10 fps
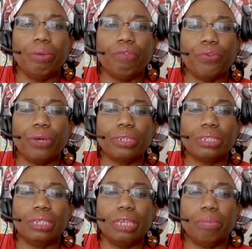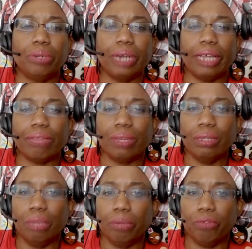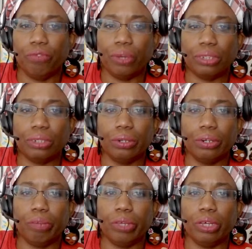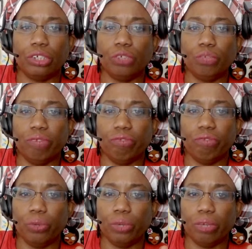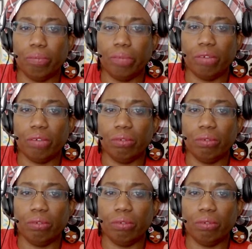Frosting, they put, I think they put frosting on here because you can make